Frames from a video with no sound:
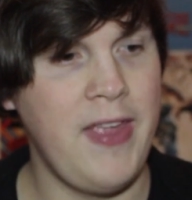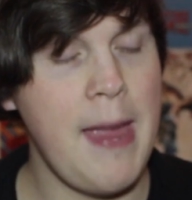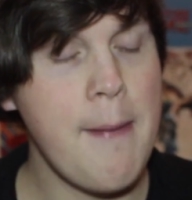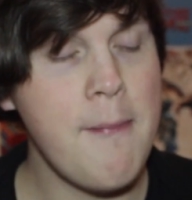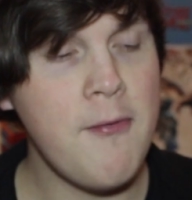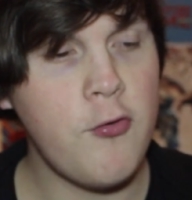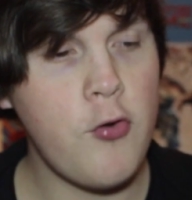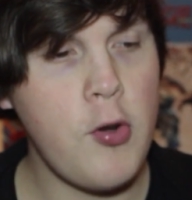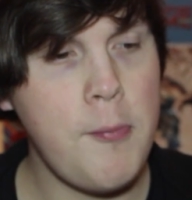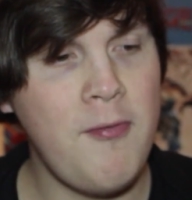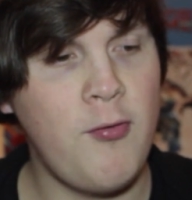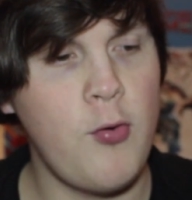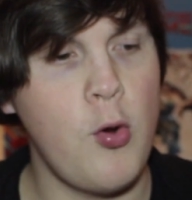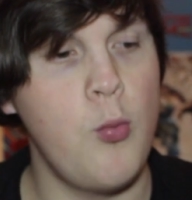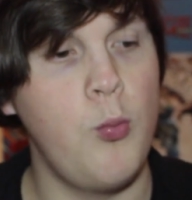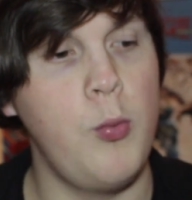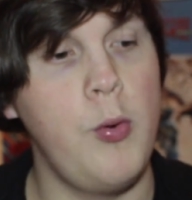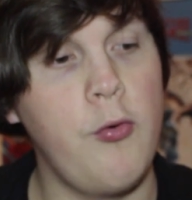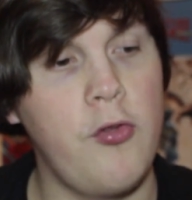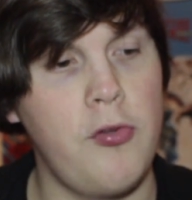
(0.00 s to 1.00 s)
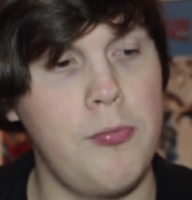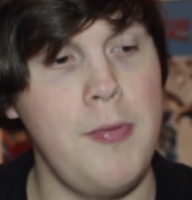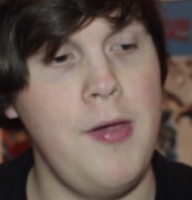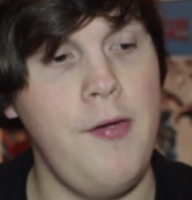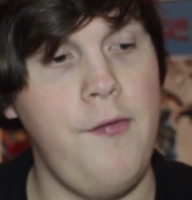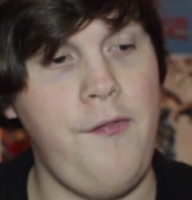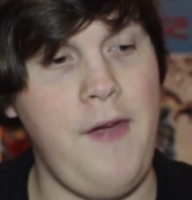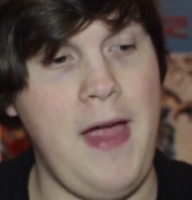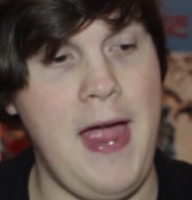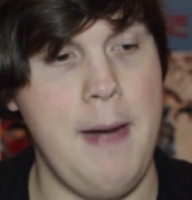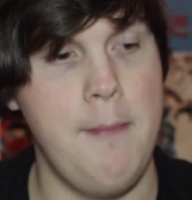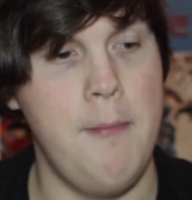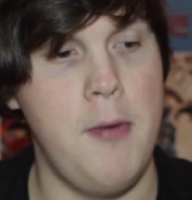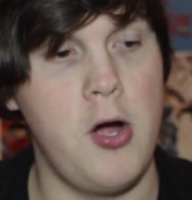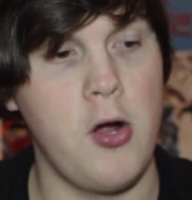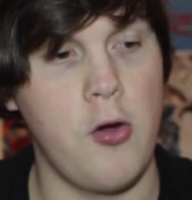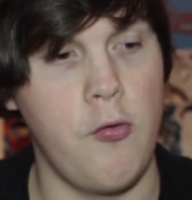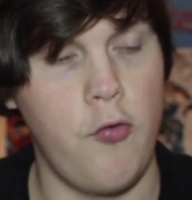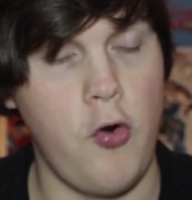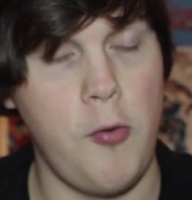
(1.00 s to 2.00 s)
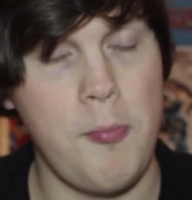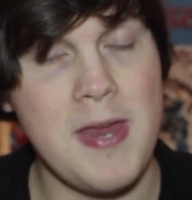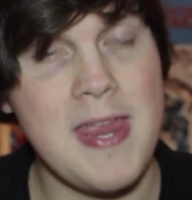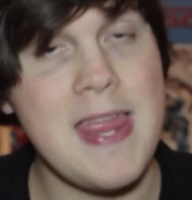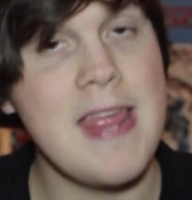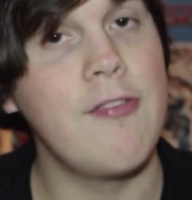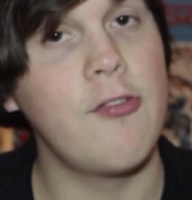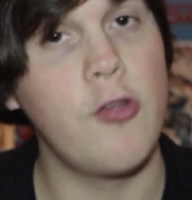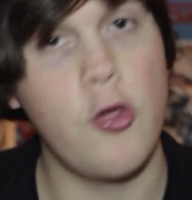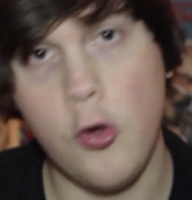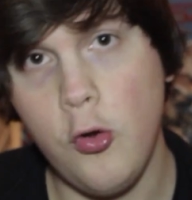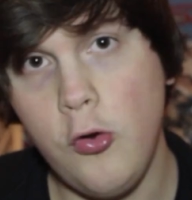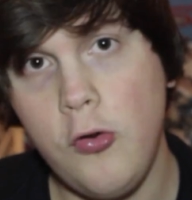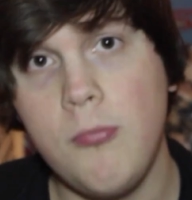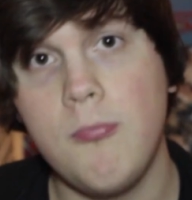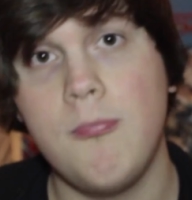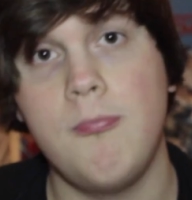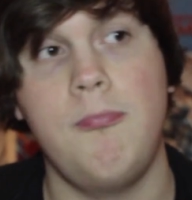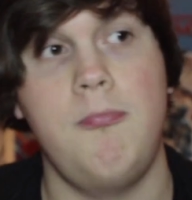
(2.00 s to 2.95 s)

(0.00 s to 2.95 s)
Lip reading: chemistry between Will Smith and Margot Robbie is good.